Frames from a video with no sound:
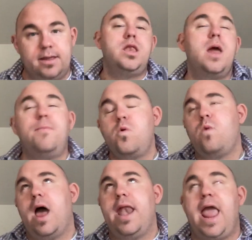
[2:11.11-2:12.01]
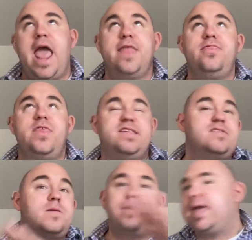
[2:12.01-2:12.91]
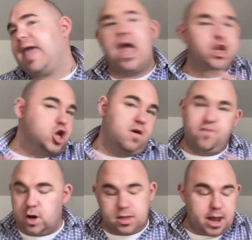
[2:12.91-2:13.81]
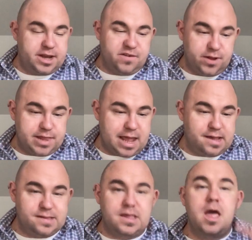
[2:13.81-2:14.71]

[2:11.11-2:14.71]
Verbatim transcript: Number one, and this is a big catch all for a lot of different things,